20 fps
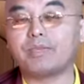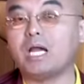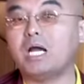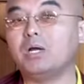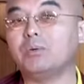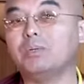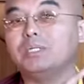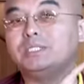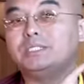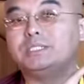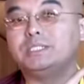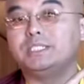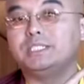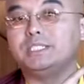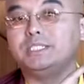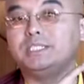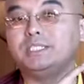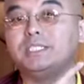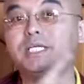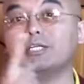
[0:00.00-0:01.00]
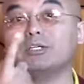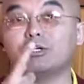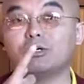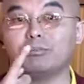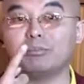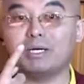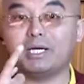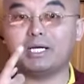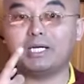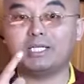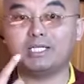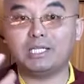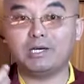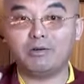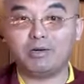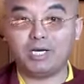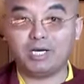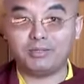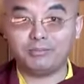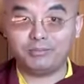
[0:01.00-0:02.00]
I was in Najikomba.
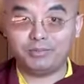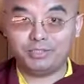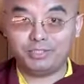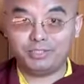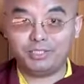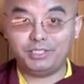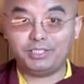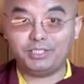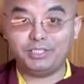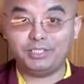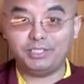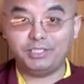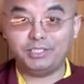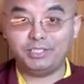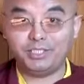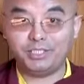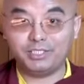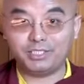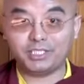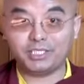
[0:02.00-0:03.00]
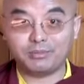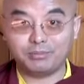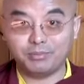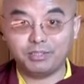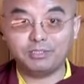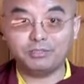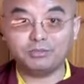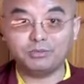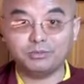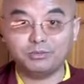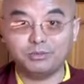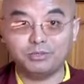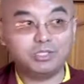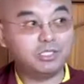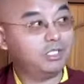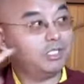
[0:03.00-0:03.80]
Now I'm here in Kathmandu.